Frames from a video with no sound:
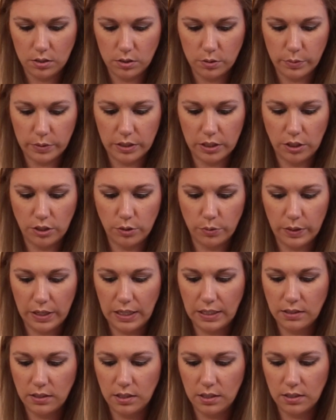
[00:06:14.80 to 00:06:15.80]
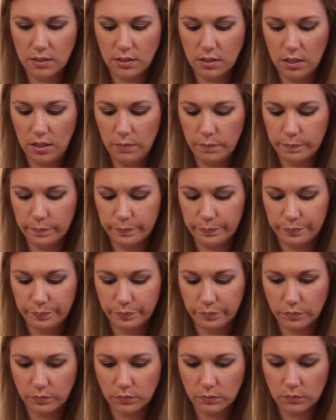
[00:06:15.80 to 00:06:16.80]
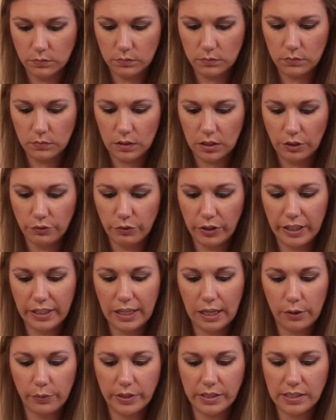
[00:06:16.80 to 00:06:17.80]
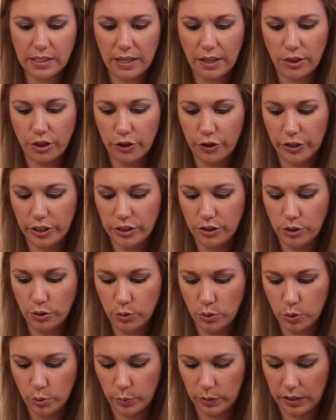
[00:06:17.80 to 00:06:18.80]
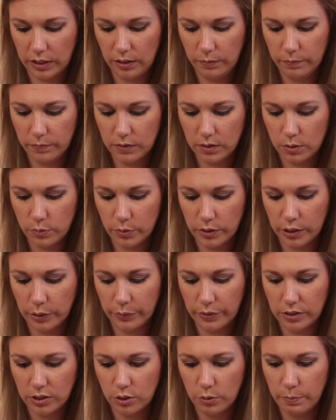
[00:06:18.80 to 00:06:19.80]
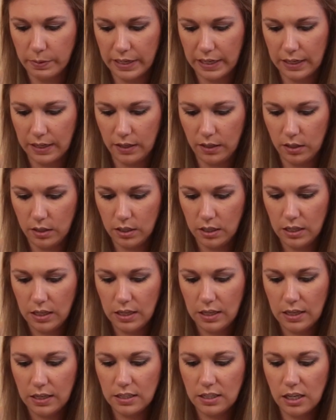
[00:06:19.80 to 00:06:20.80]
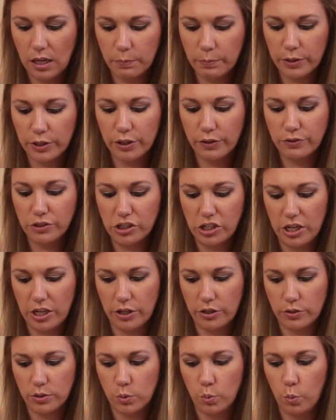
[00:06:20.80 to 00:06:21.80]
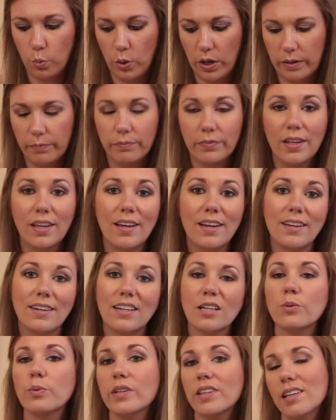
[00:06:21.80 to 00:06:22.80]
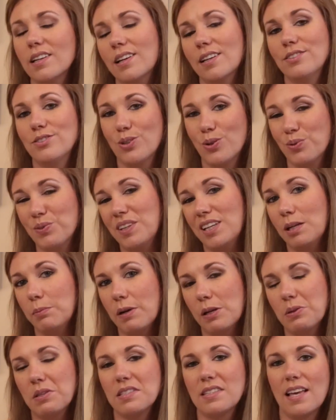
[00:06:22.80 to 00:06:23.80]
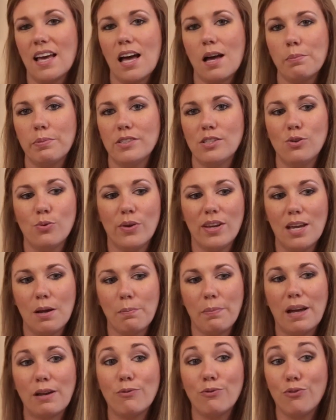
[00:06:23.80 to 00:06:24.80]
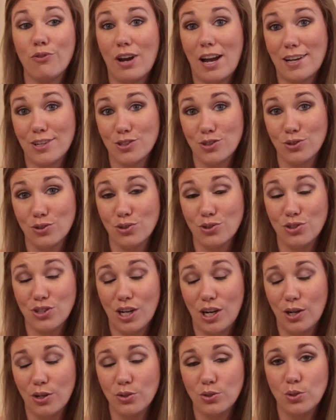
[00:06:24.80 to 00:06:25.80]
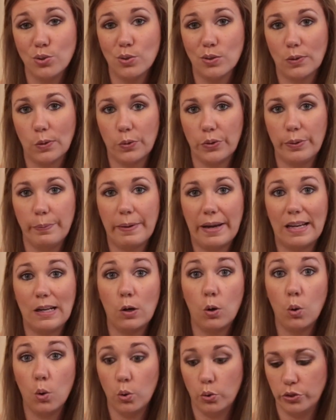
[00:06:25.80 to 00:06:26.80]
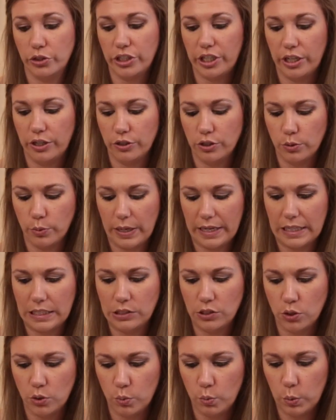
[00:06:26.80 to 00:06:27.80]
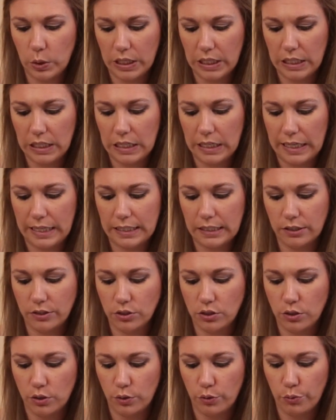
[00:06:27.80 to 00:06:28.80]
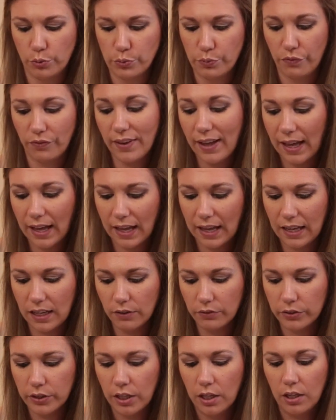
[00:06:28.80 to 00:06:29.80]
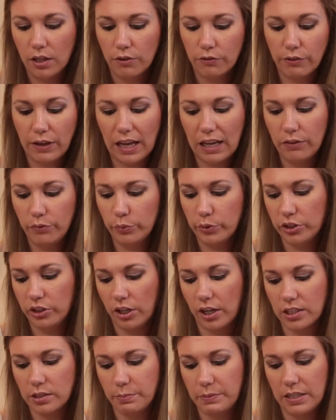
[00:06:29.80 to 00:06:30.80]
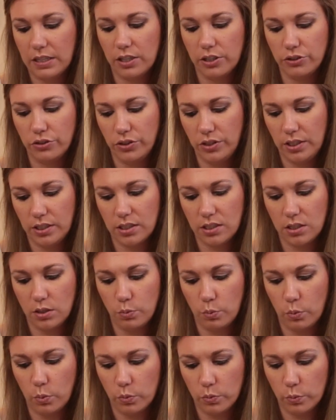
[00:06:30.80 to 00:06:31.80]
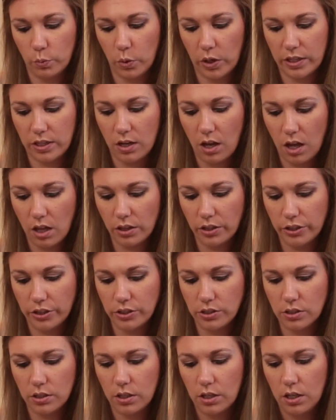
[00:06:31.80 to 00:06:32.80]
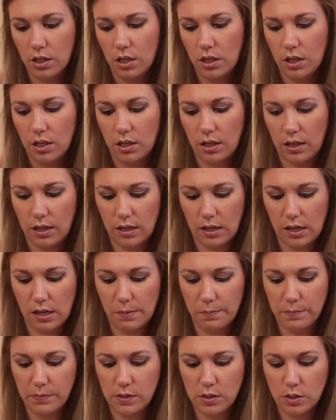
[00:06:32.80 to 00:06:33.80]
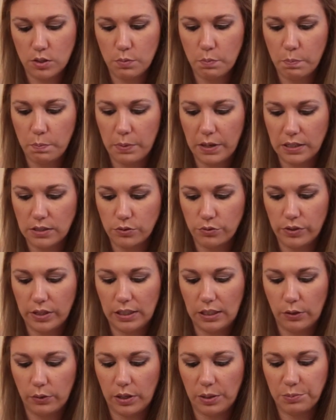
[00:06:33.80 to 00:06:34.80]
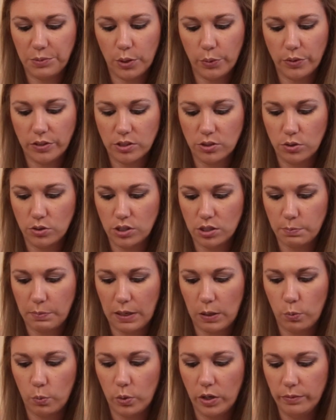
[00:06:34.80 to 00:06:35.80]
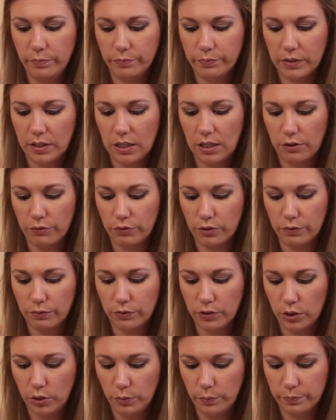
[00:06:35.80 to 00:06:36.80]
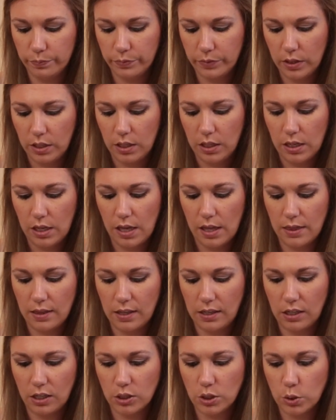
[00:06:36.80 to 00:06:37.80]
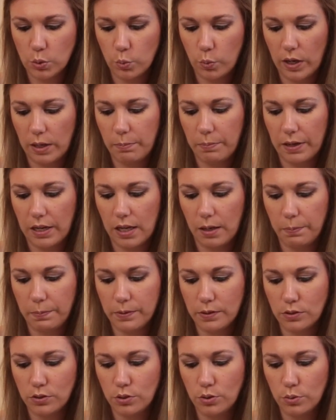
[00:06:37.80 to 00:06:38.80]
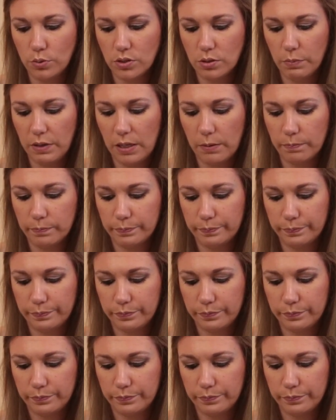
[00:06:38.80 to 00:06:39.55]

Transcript: So we're going to do AT&T. Right now it is at 32.20, so we're going to buy number of shares, one. Now one thing I don't like about this app is you can't buy fractional shares, you can only buy whole shares. So I can do one, I can do five. Five would cost me $161, um, but right now I'm going to just buy one, hit review, and then swipe up to submit.